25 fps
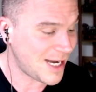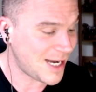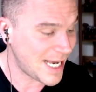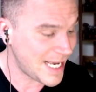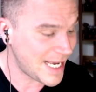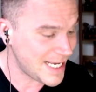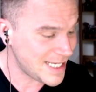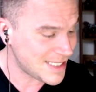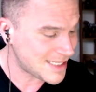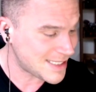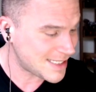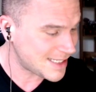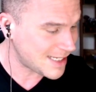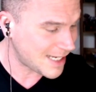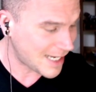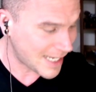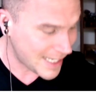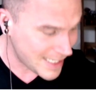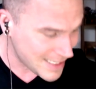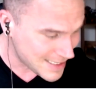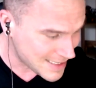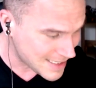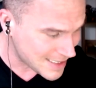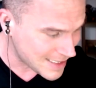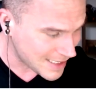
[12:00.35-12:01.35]
I hate it, I
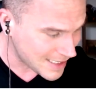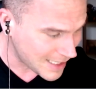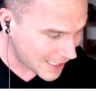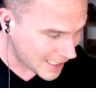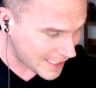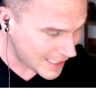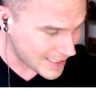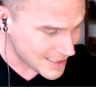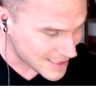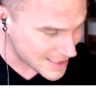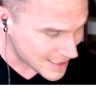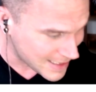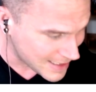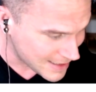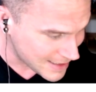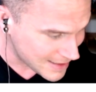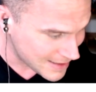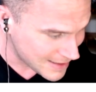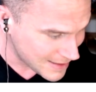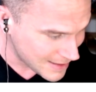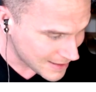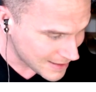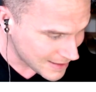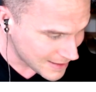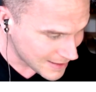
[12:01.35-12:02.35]
hate it, I hate it.
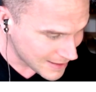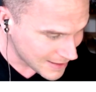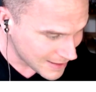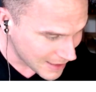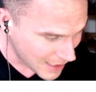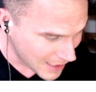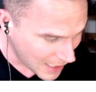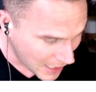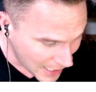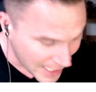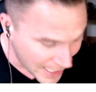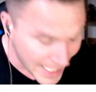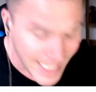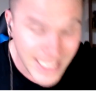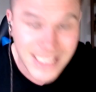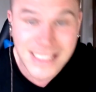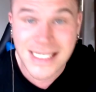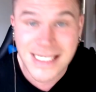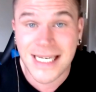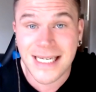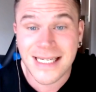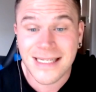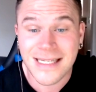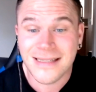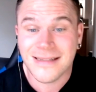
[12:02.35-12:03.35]
I hate
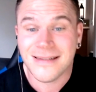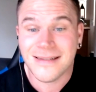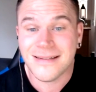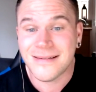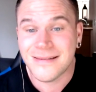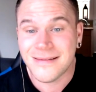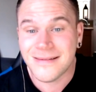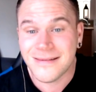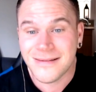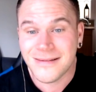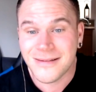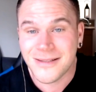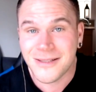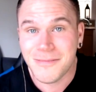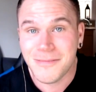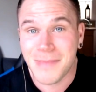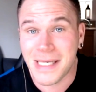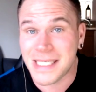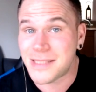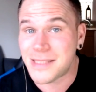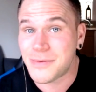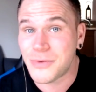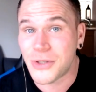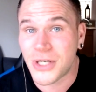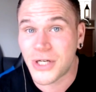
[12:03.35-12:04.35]
it!
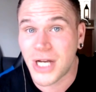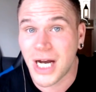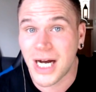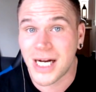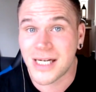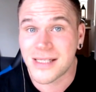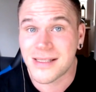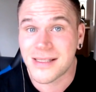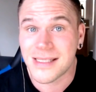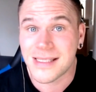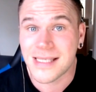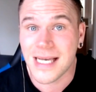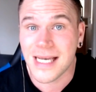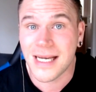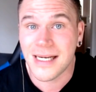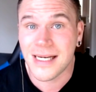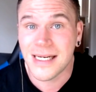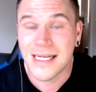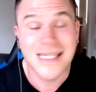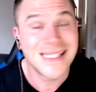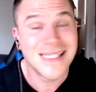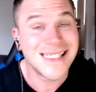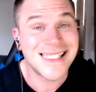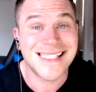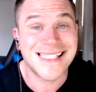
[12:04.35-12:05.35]
Make some good cars Nissan.
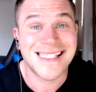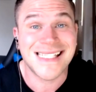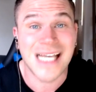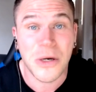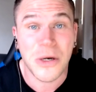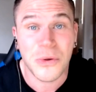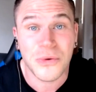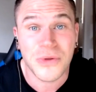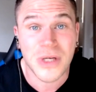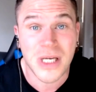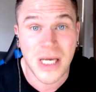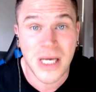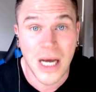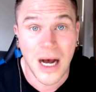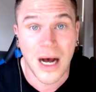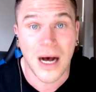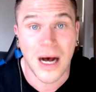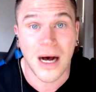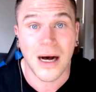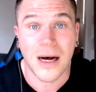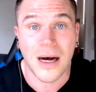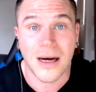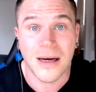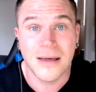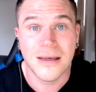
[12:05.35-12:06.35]
Sell the
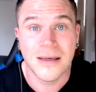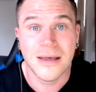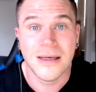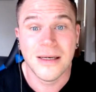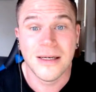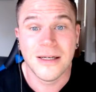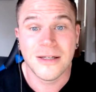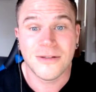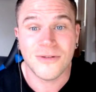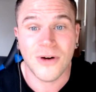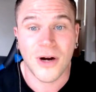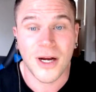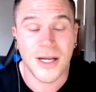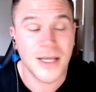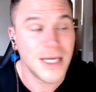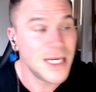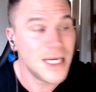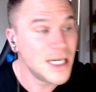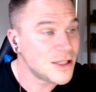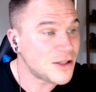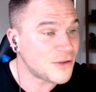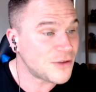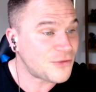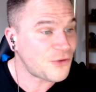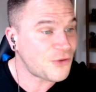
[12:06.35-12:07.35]
car, right?
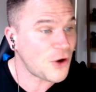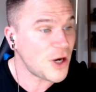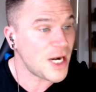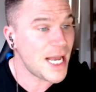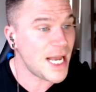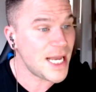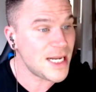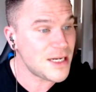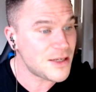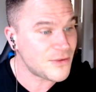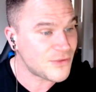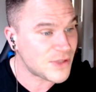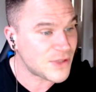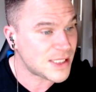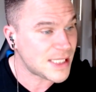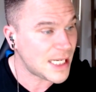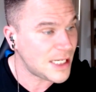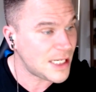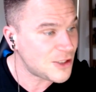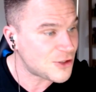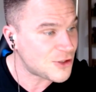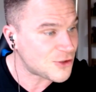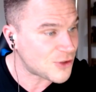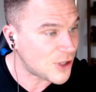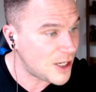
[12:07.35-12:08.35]
The front end of the
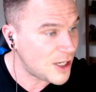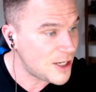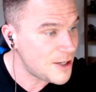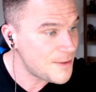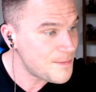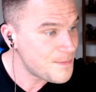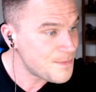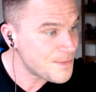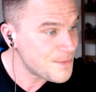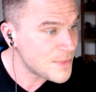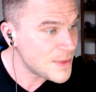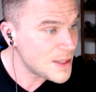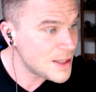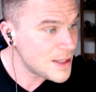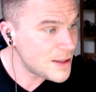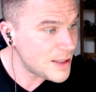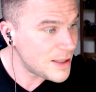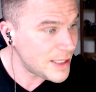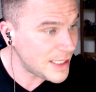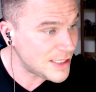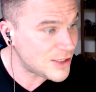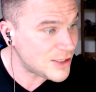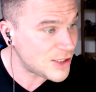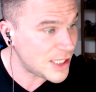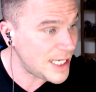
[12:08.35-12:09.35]
Sentra
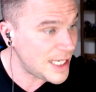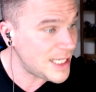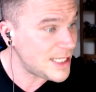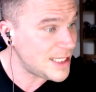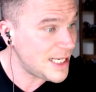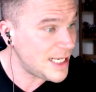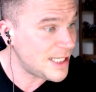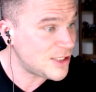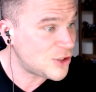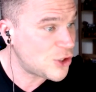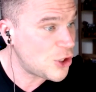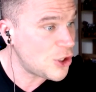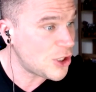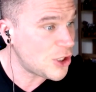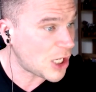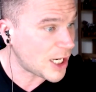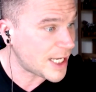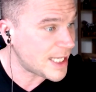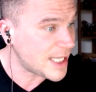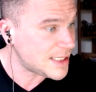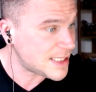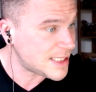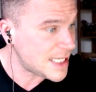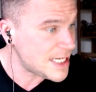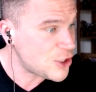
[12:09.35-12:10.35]
is, is good.
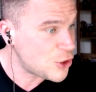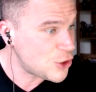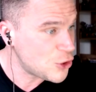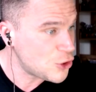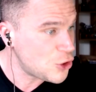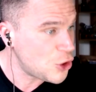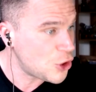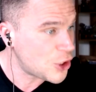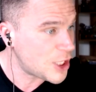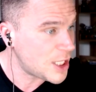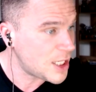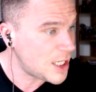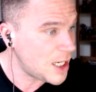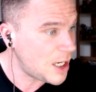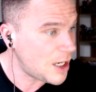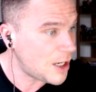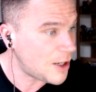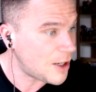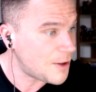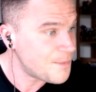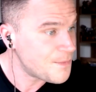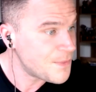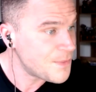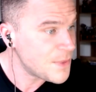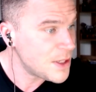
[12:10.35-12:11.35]
Like, it's a good-looking
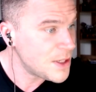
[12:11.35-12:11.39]
car.